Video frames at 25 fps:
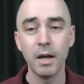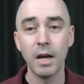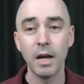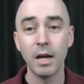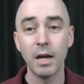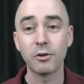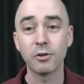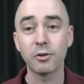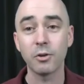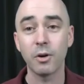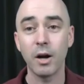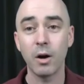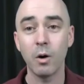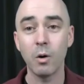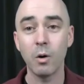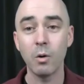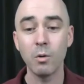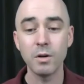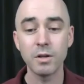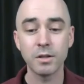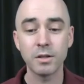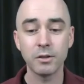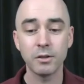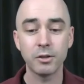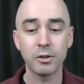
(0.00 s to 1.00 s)
And so I
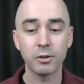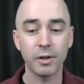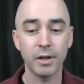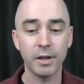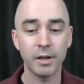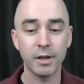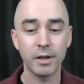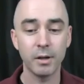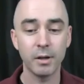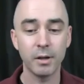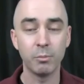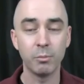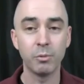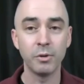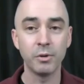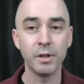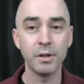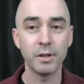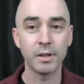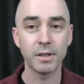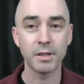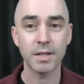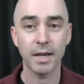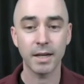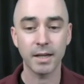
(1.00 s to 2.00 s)
always integrated a
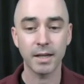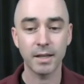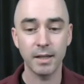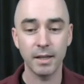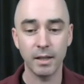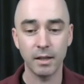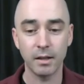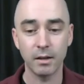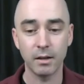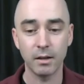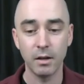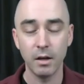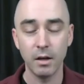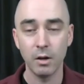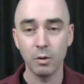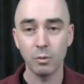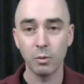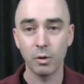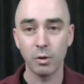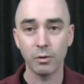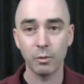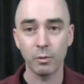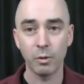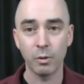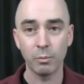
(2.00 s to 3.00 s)
breathing technique
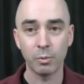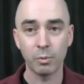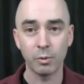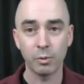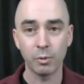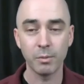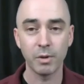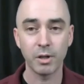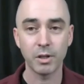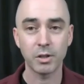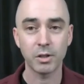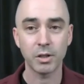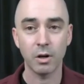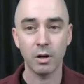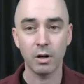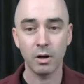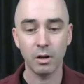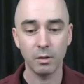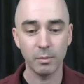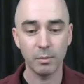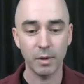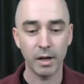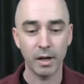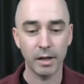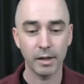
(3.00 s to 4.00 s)
with pretty much all
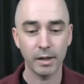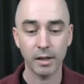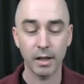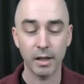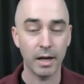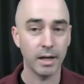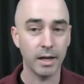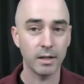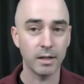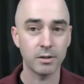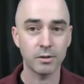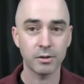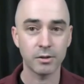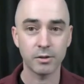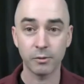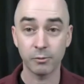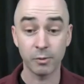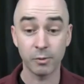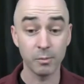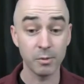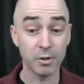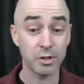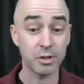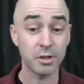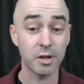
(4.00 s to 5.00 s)
of my clients
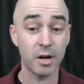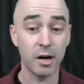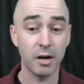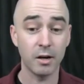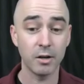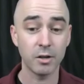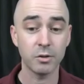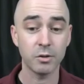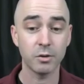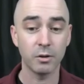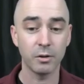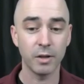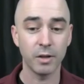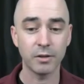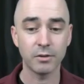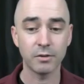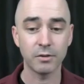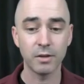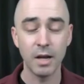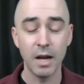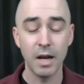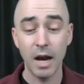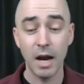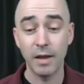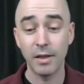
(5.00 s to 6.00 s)
from the start. So that's
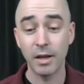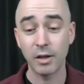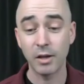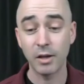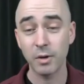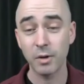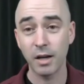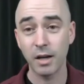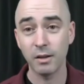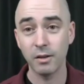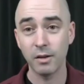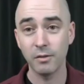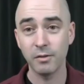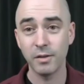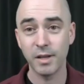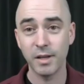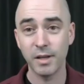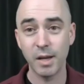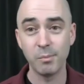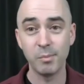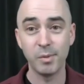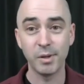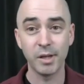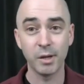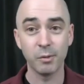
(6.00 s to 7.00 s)
why I love the
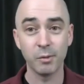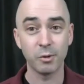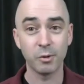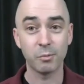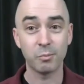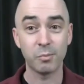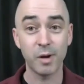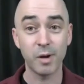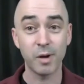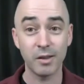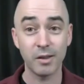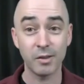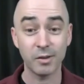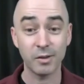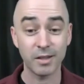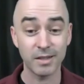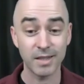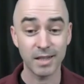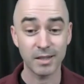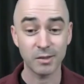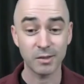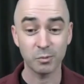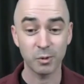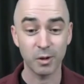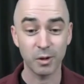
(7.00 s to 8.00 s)
name Begin with Breath, because
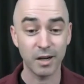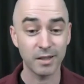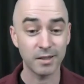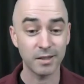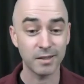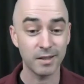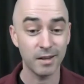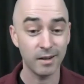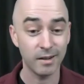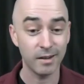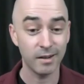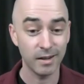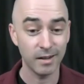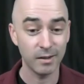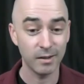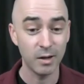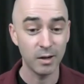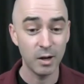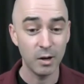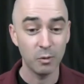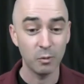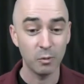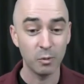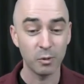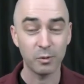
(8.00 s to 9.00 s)
that's where I started
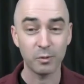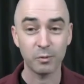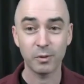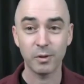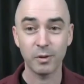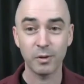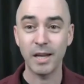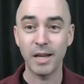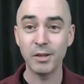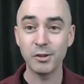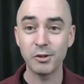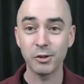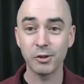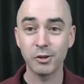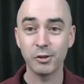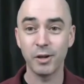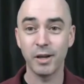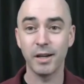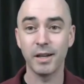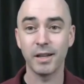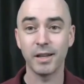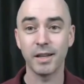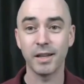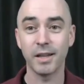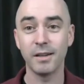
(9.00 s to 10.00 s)
with
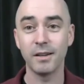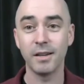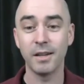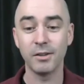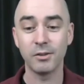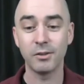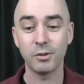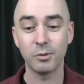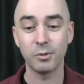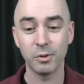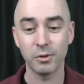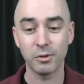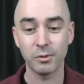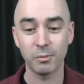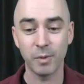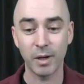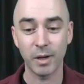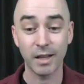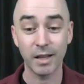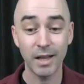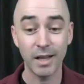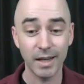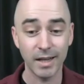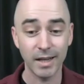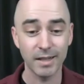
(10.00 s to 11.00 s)
integrating it with my
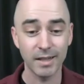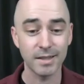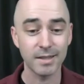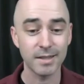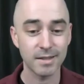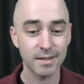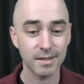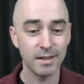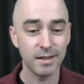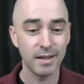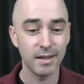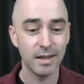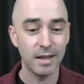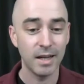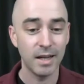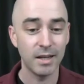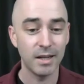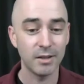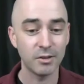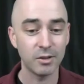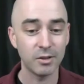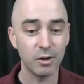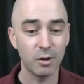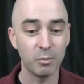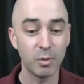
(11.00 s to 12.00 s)
clients.
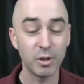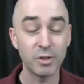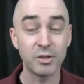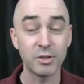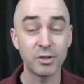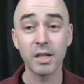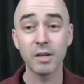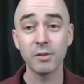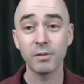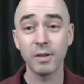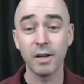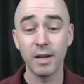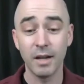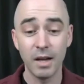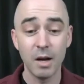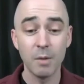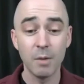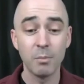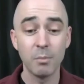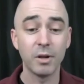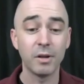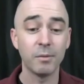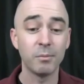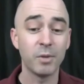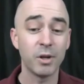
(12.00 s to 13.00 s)
And so,
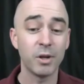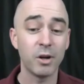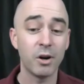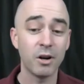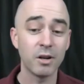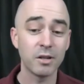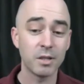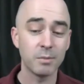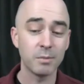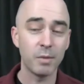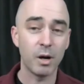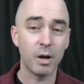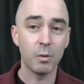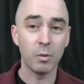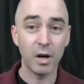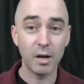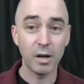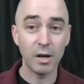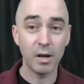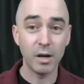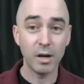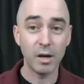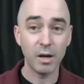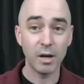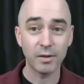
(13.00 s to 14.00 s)
but honestly, my
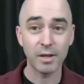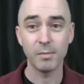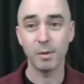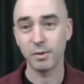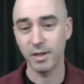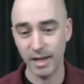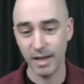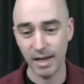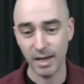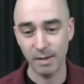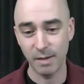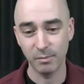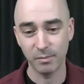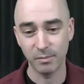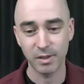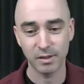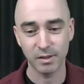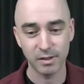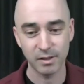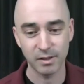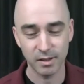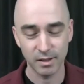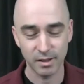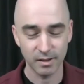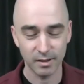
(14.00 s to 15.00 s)
wife came up with the name
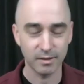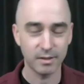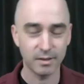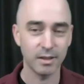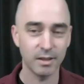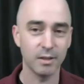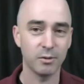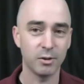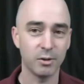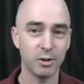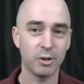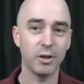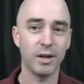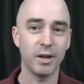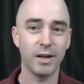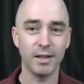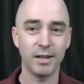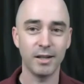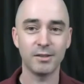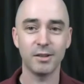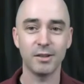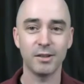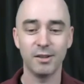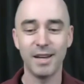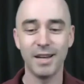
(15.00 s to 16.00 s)
to give her
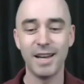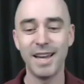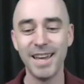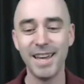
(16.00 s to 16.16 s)
credit. So,